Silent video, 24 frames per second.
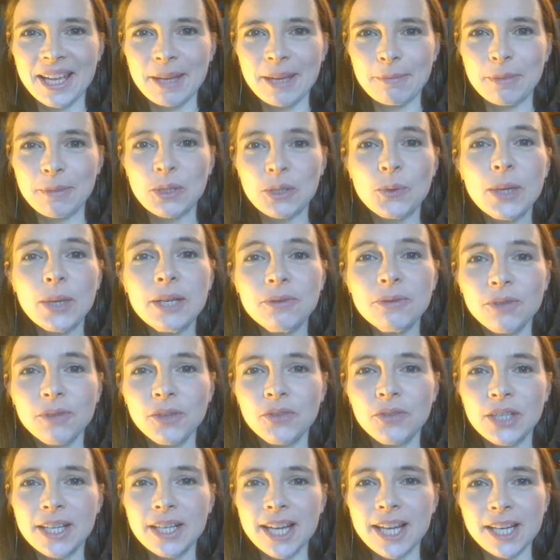Between
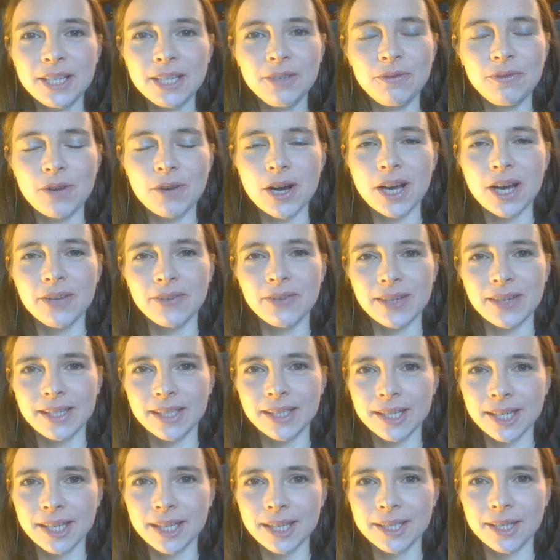1585 and
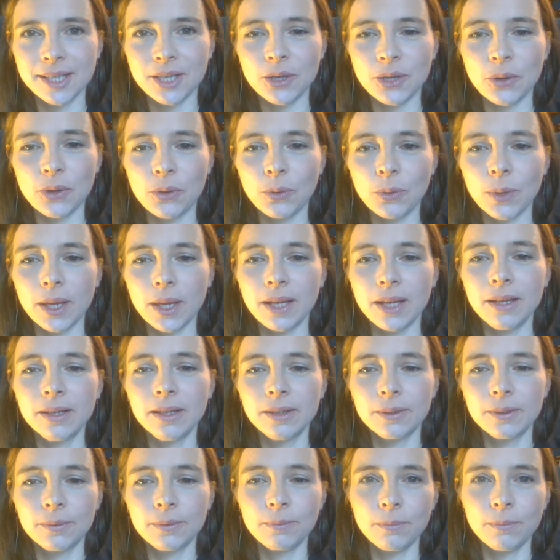1603,
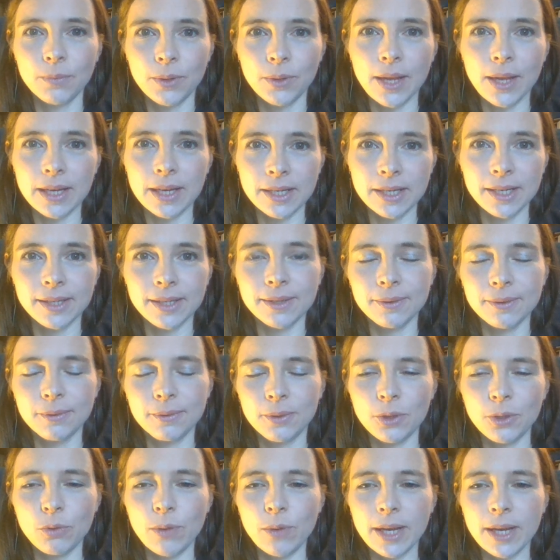that is
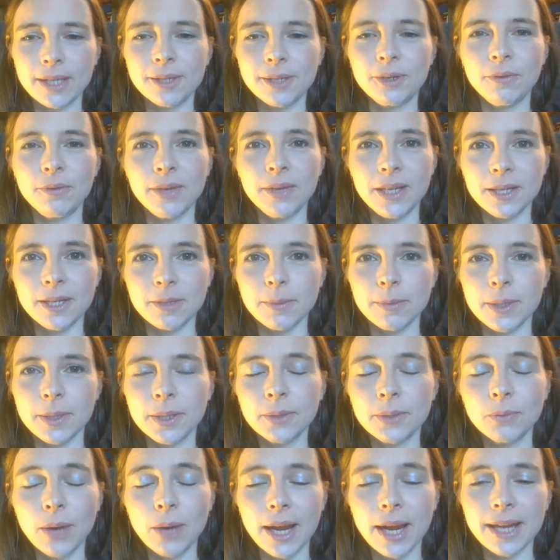the rest of
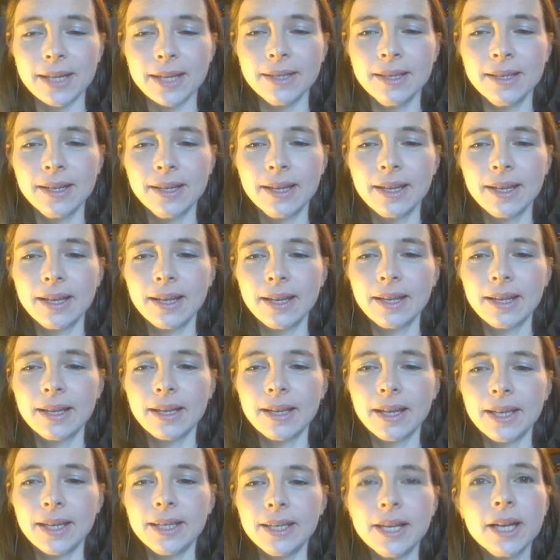Elizabeth's reign,
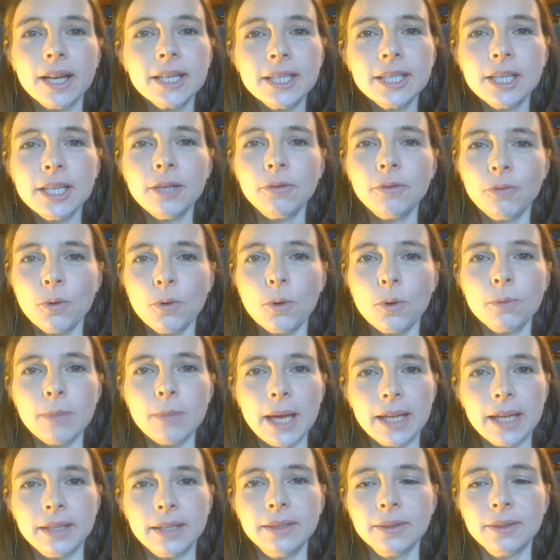94
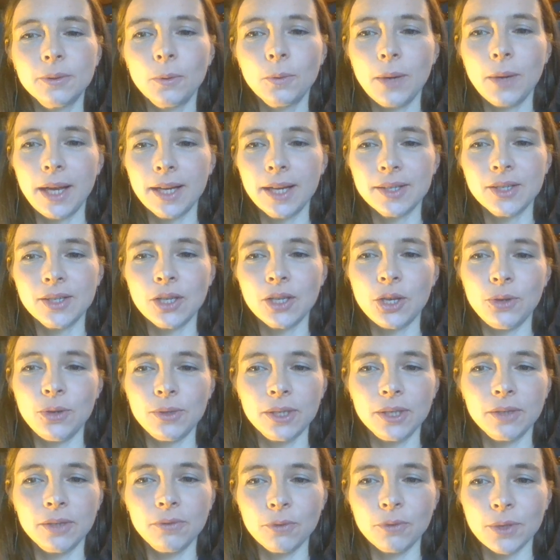men were
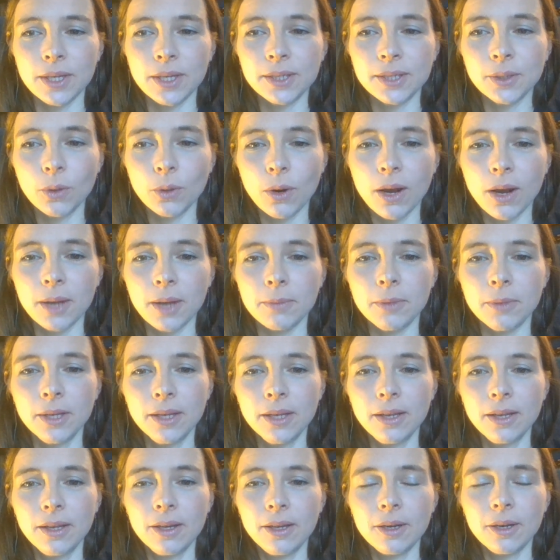executed for this crime,
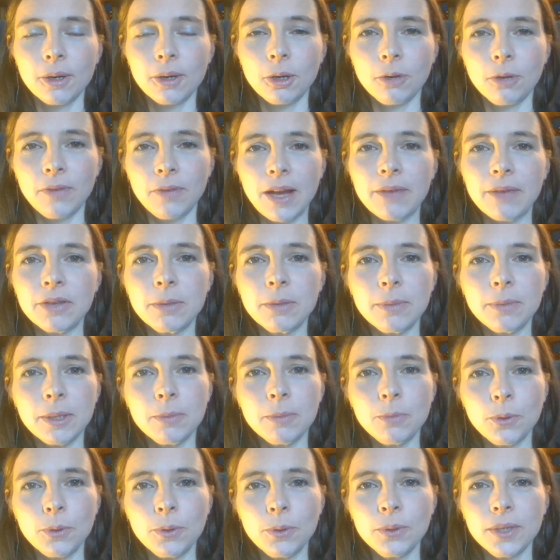of having been
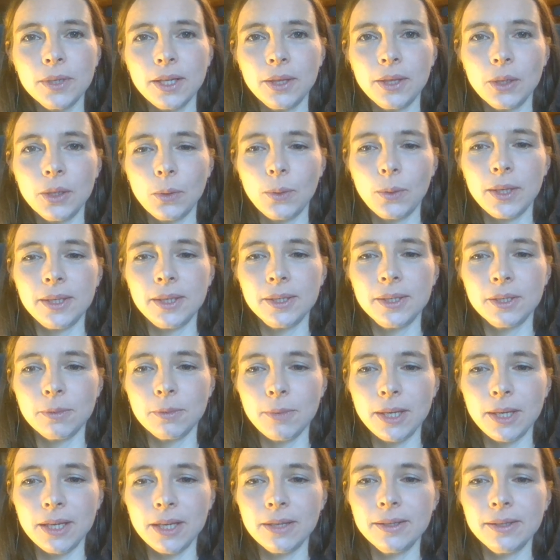born in the Queen's
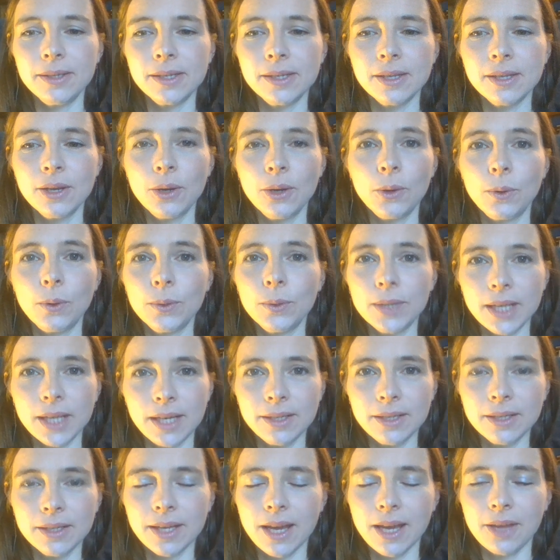dominions,
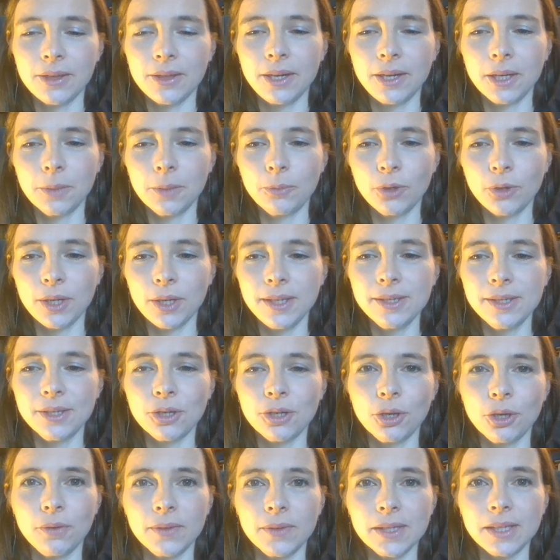ordained a Catholic priest
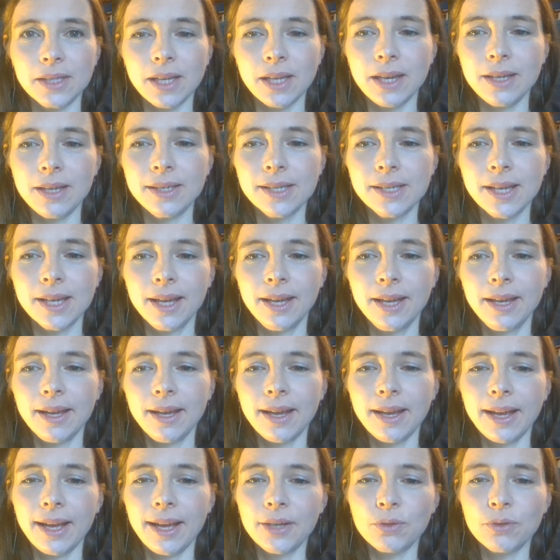overseas,
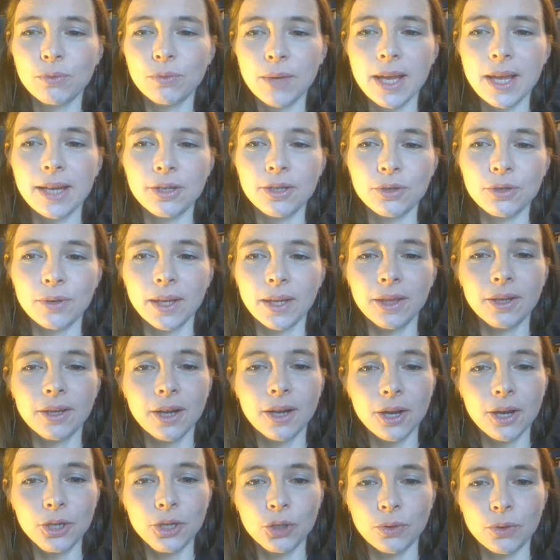and re-entering the
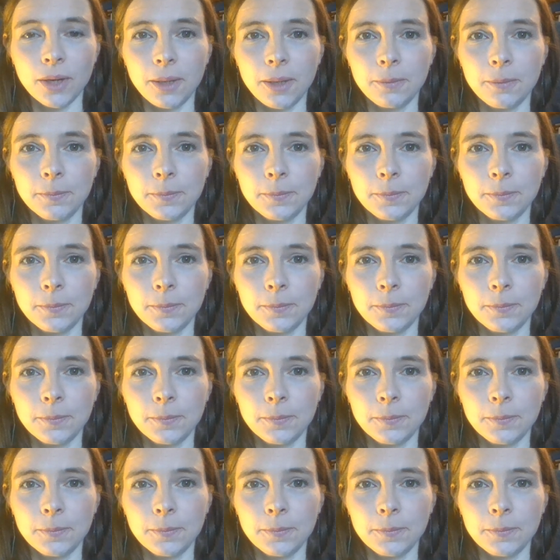country.